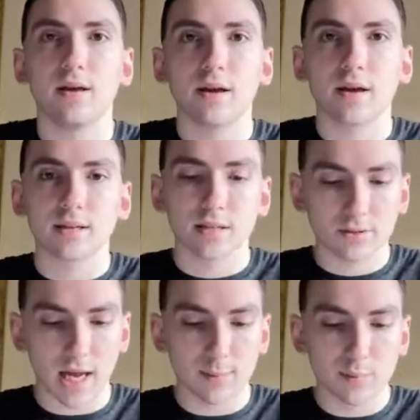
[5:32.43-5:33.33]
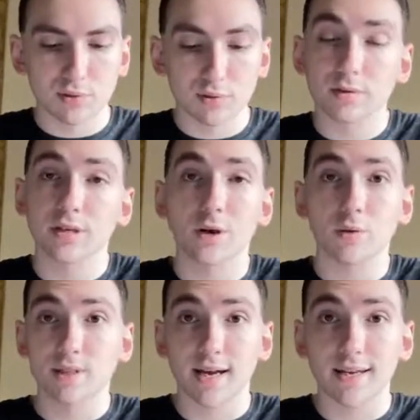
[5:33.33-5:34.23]
And there's absolutely no
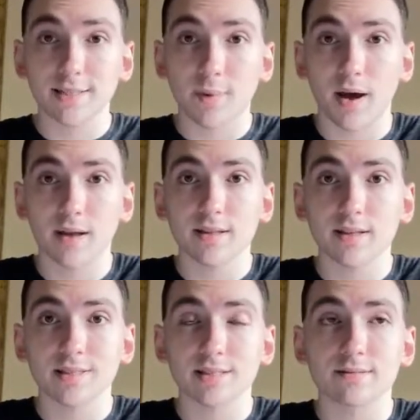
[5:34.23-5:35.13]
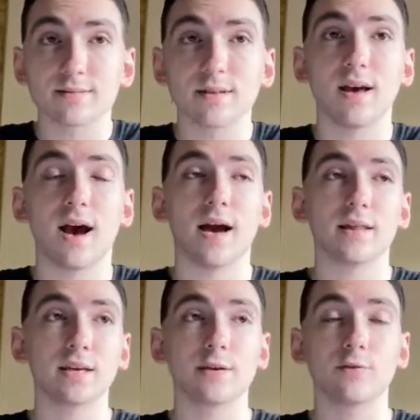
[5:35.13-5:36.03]
science behind this. I
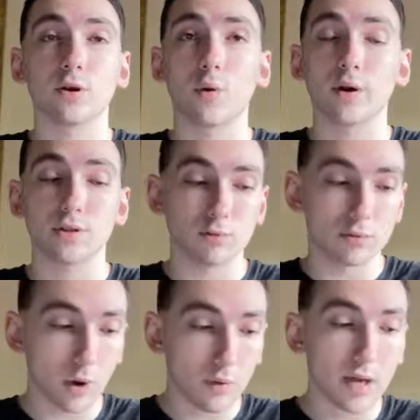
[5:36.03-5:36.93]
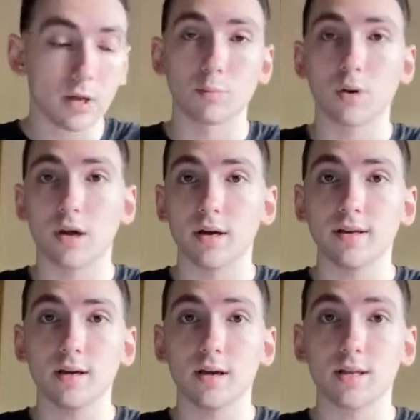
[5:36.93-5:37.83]
think if you're going to donate your
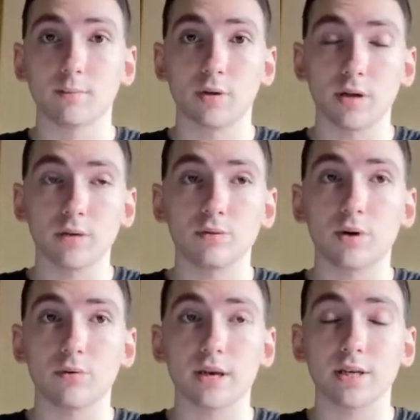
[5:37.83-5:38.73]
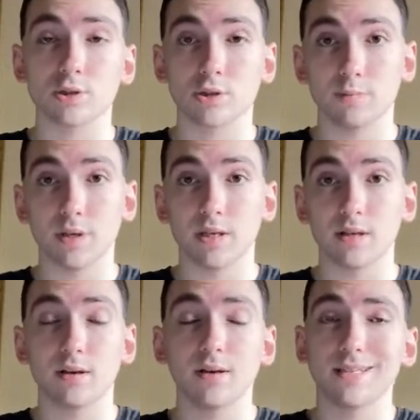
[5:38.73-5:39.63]
blood, the blood you donate should
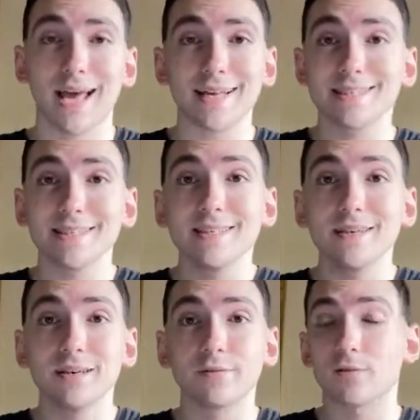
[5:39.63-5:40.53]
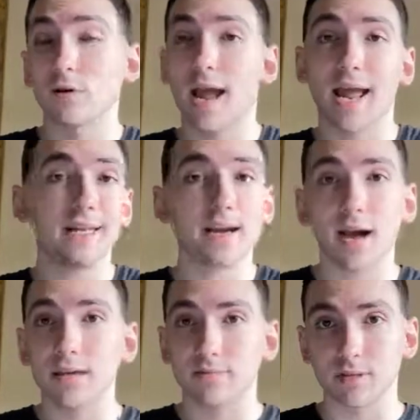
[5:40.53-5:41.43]
be tested for any
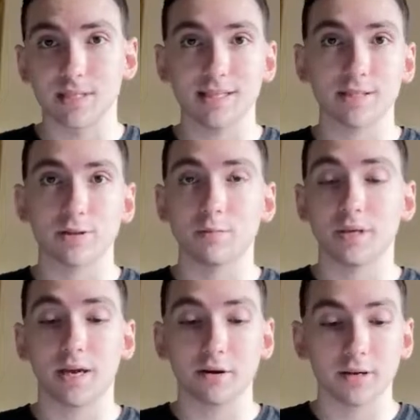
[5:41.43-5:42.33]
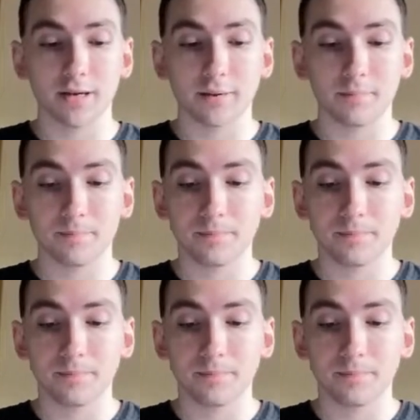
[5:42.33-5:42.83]
kind of disease it could be carrying,